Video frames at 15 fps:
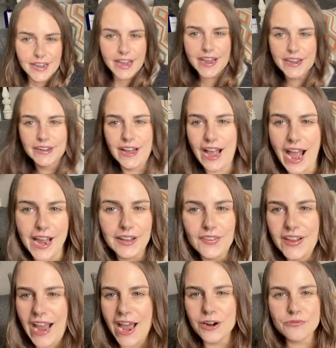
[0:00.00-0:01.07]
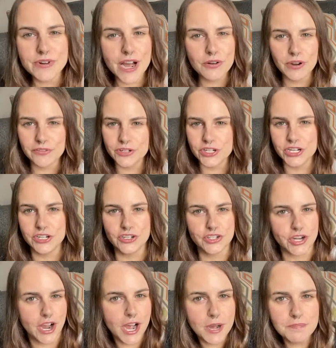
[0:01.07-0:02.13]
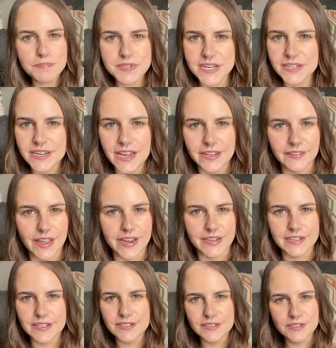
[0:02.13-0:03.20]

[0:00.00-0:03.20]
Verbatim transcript: And I, I like I don't know if she jumped and, and like